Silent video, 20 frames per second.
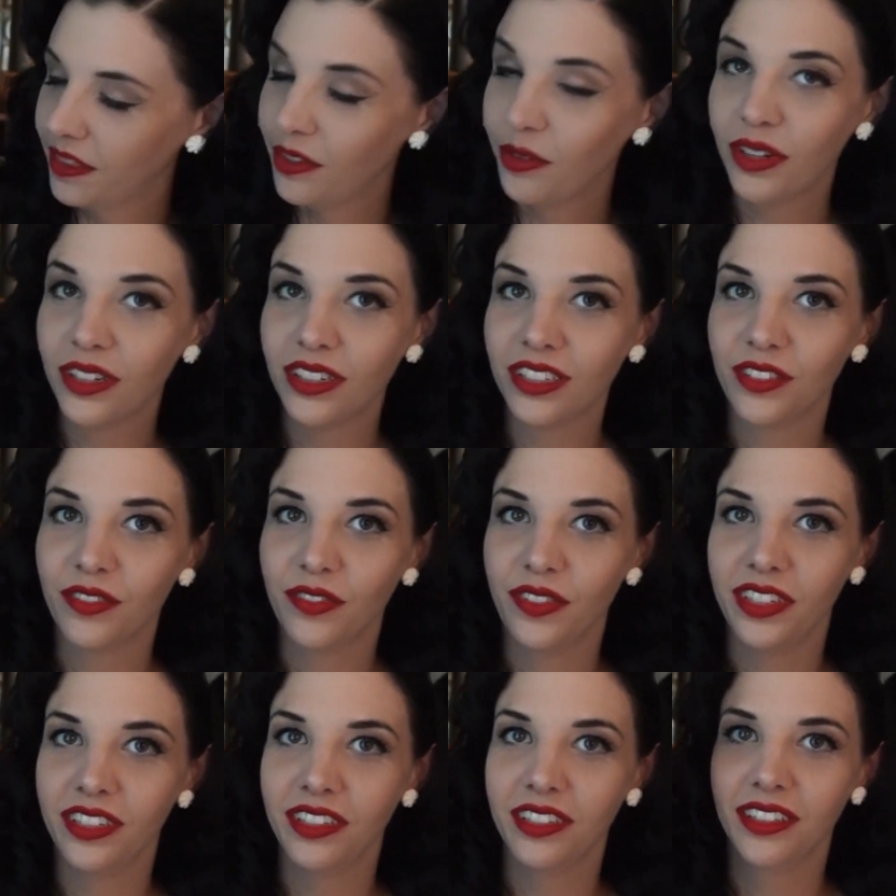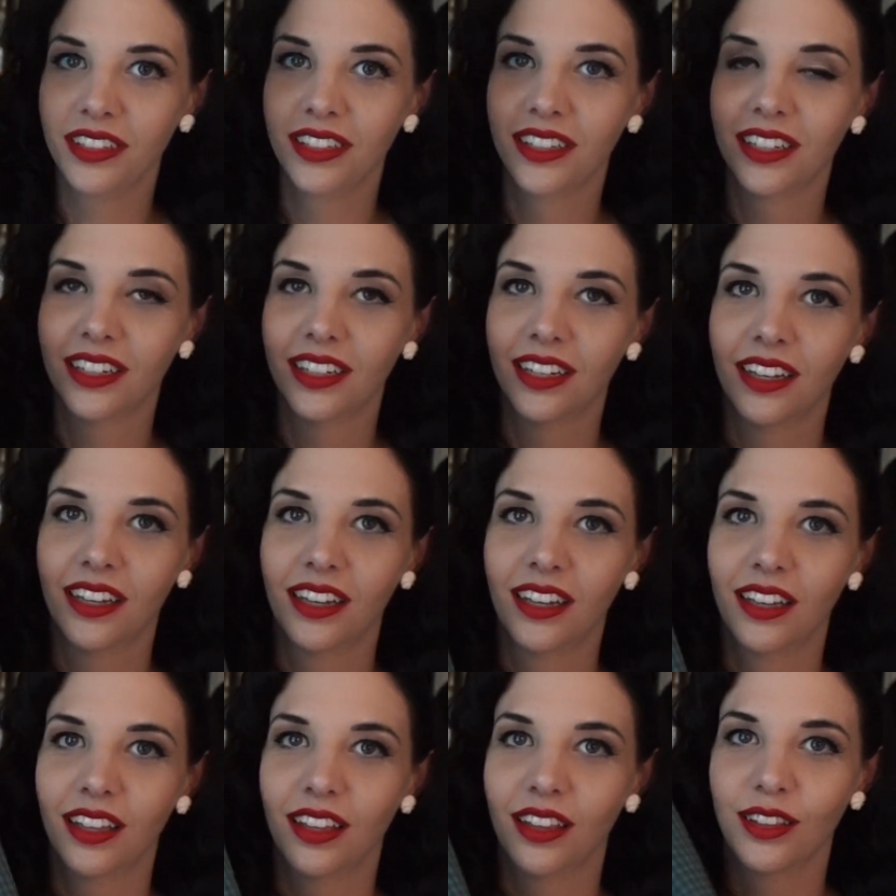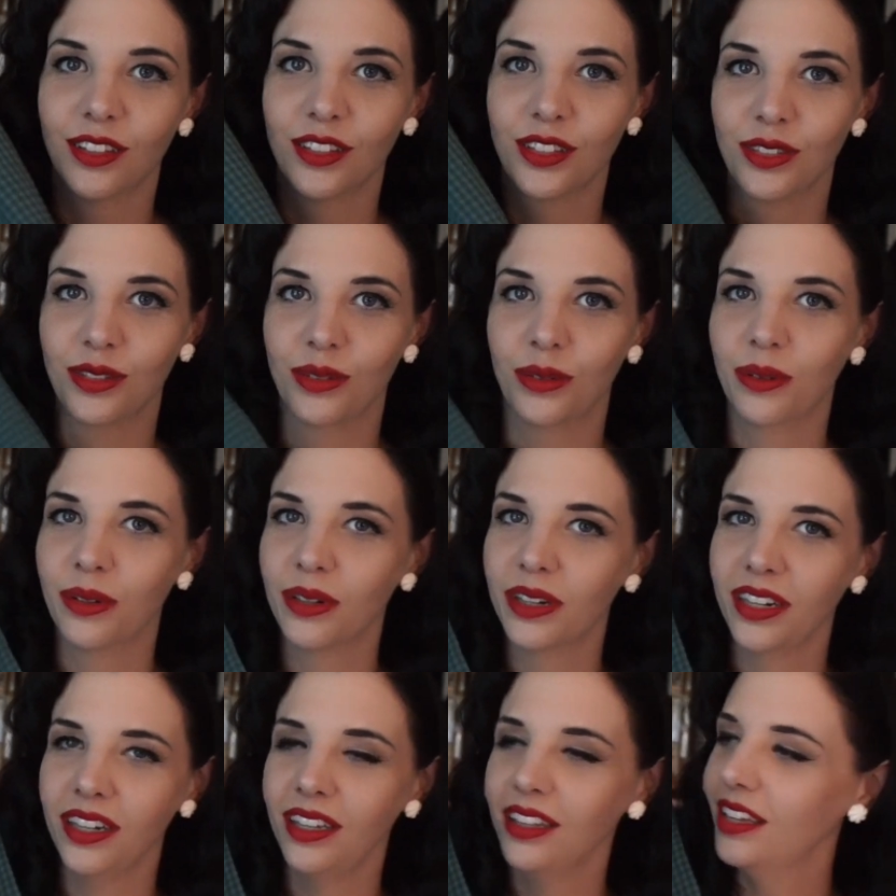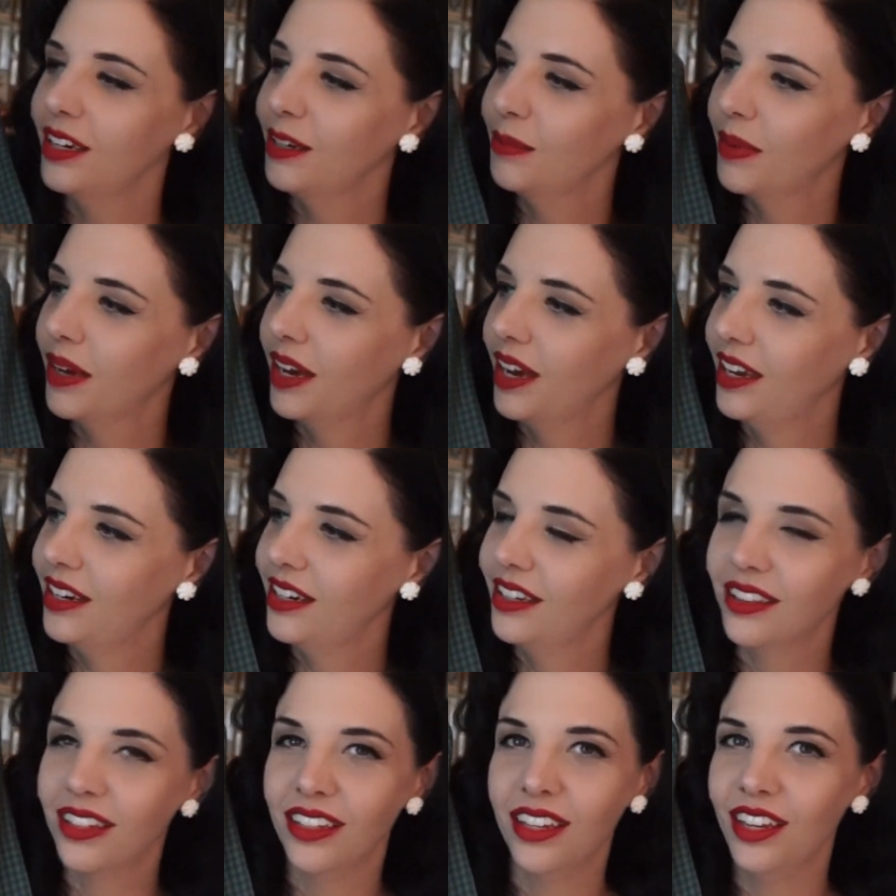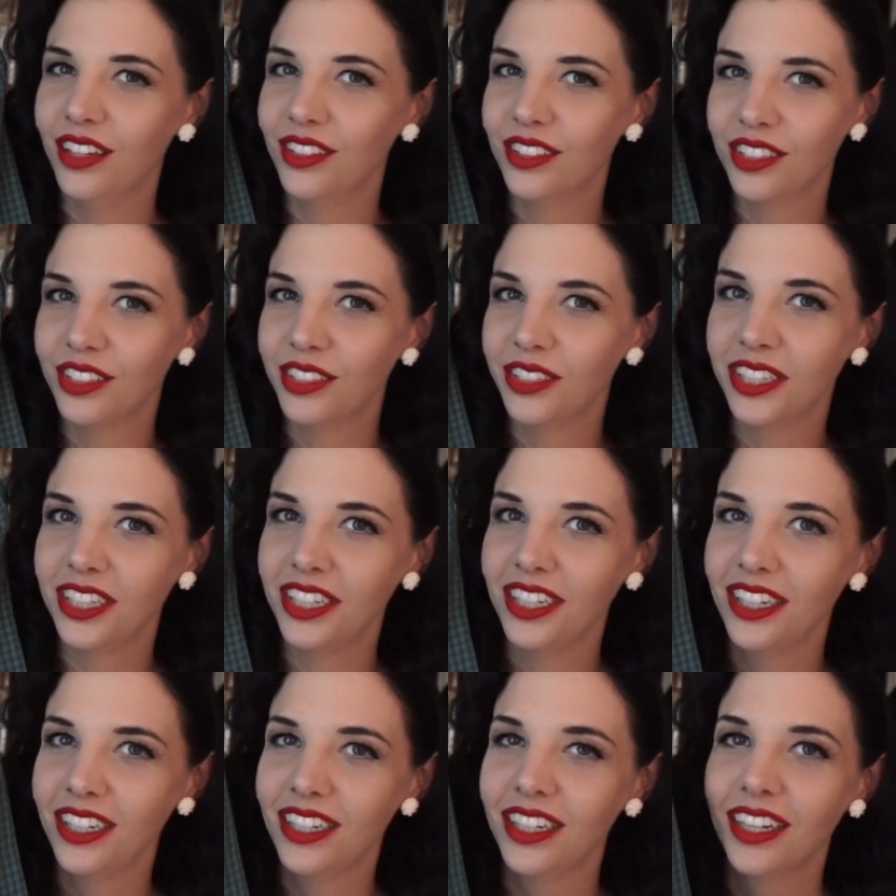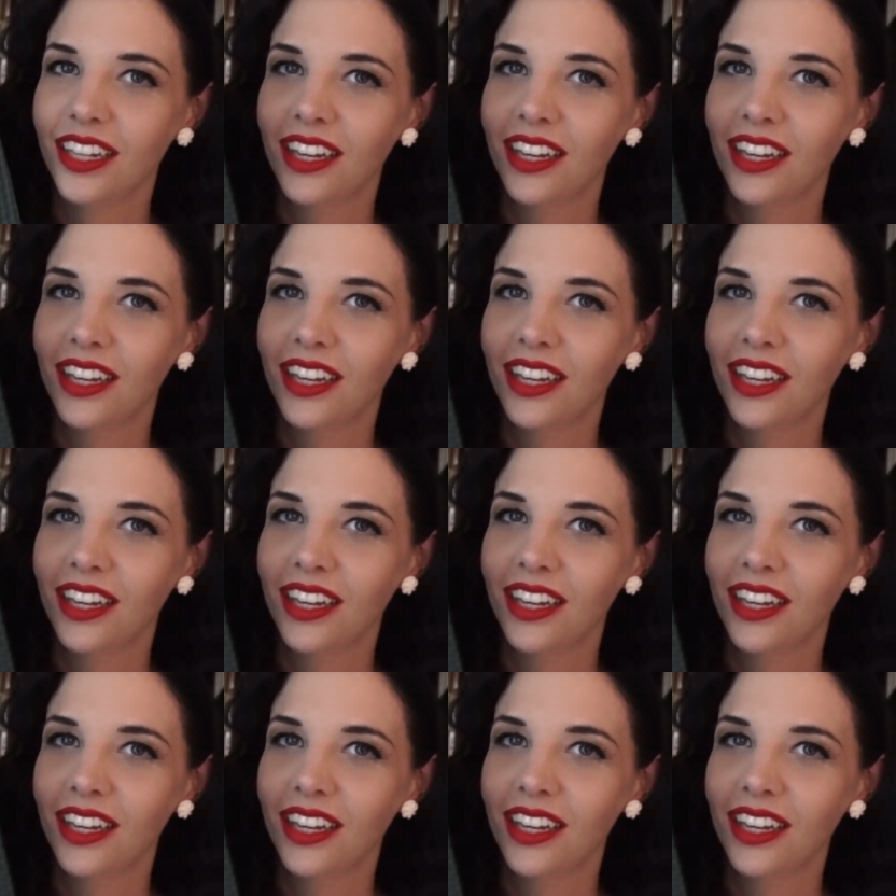You can just feel the story like behind it, the history.